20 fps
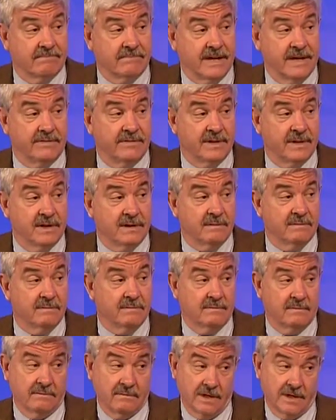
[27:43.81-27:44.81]
even the,
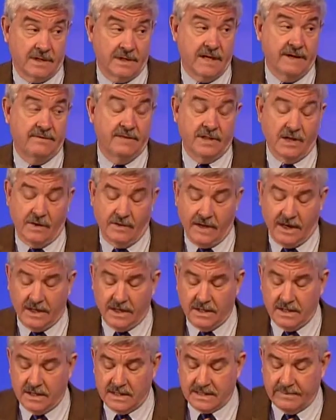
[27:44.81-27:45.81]
which even though they
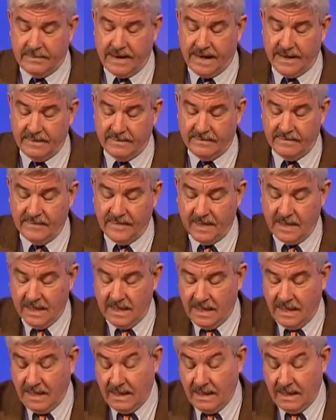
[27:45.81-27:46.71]
in next year.